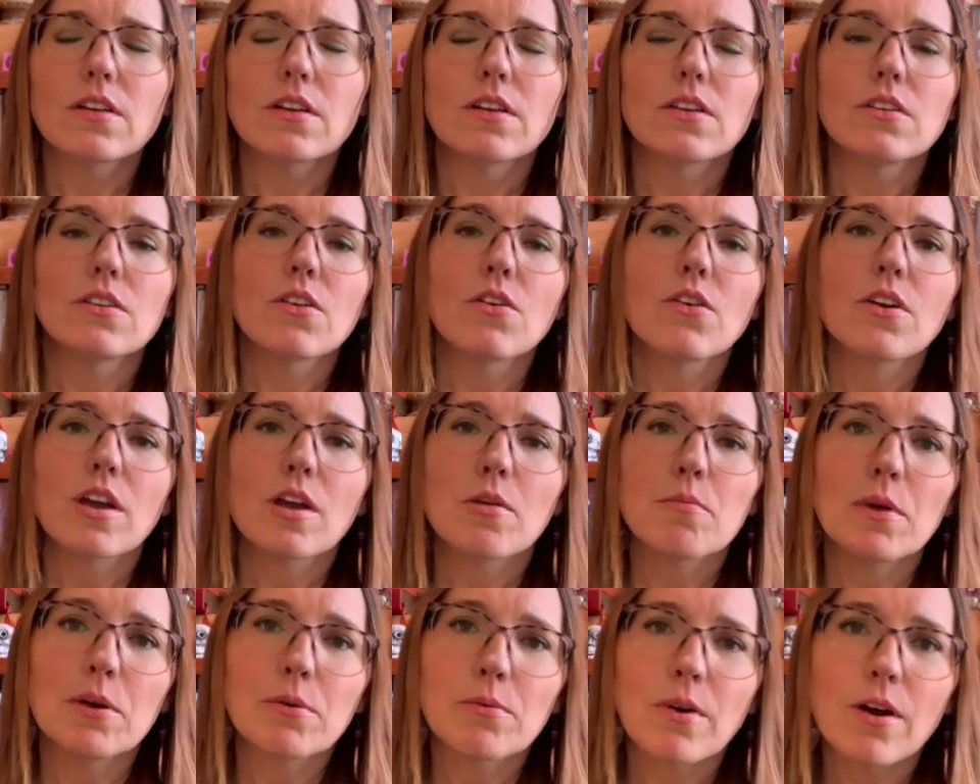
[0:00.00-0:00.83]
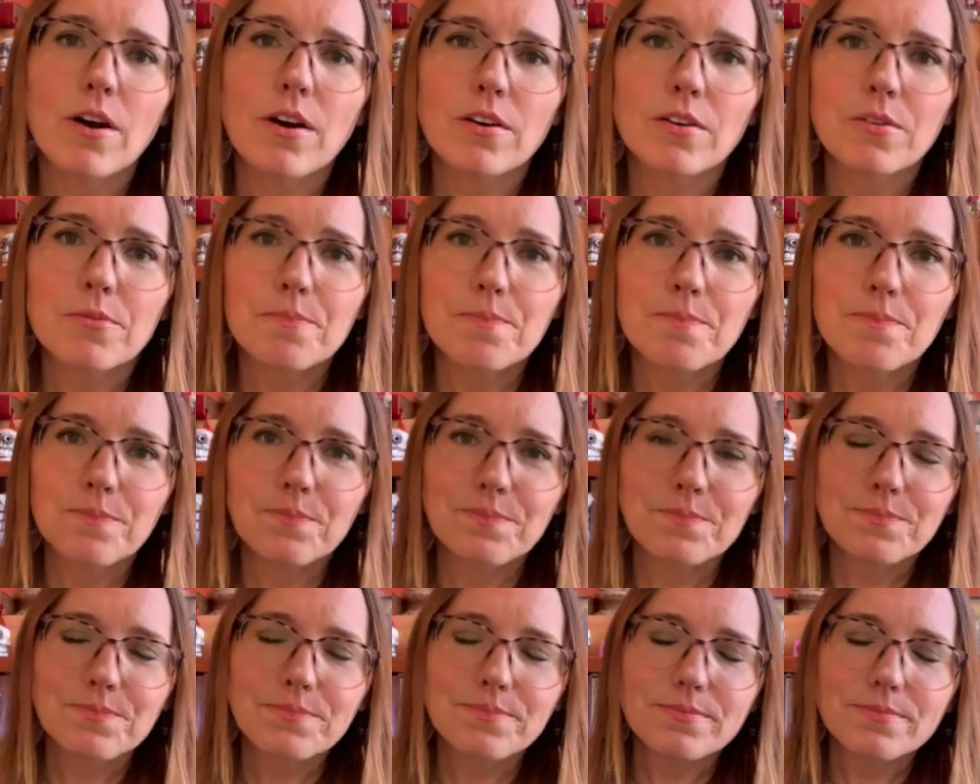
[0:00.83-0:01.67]
Don't get me wrong.
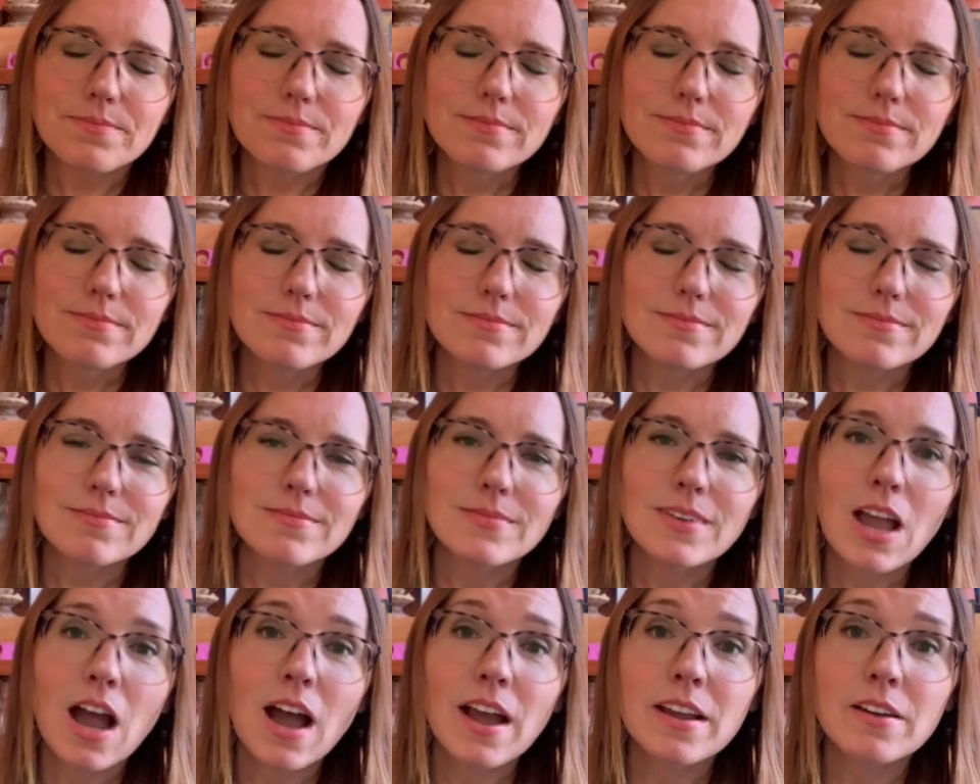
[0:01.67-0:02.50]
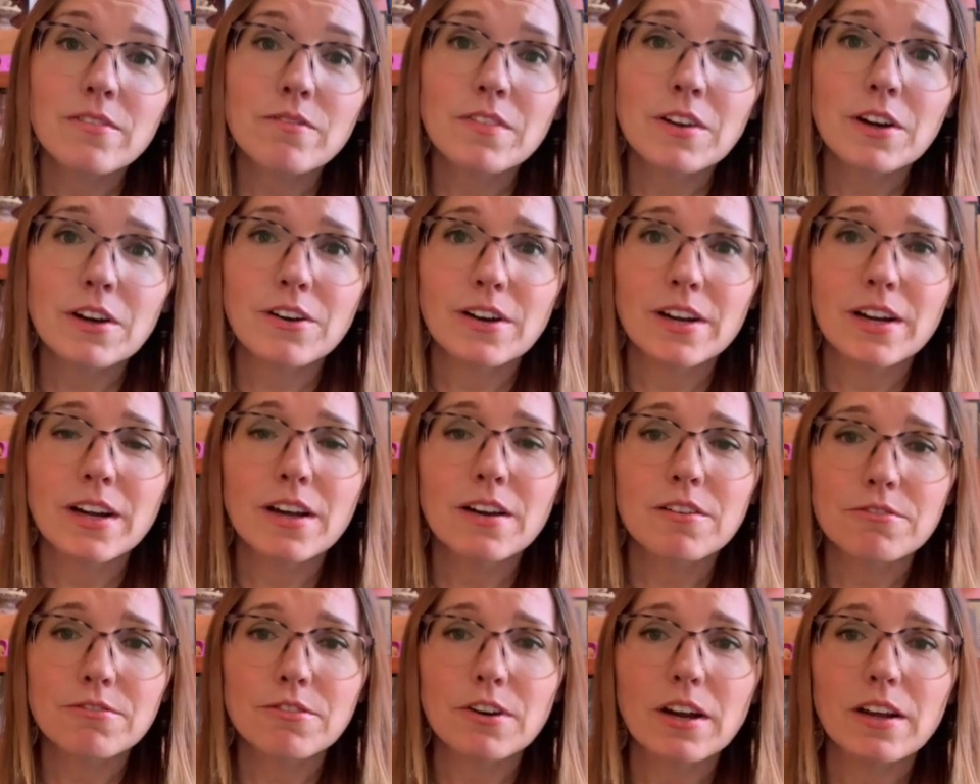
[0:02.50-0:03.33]
I am very
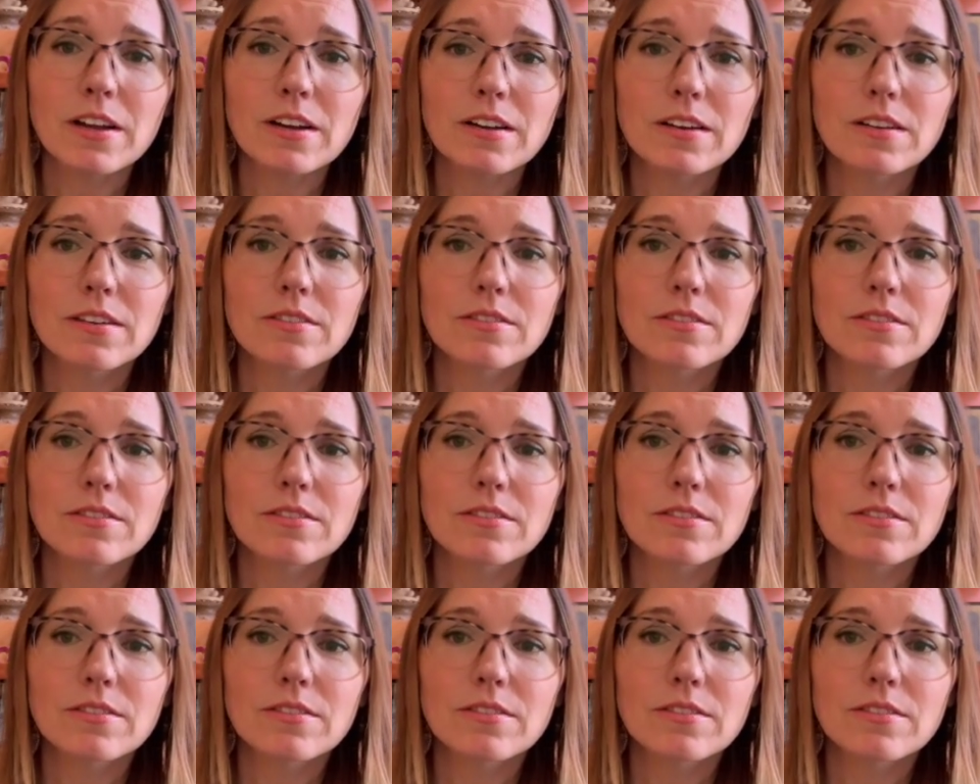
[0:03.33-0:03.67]
afraid.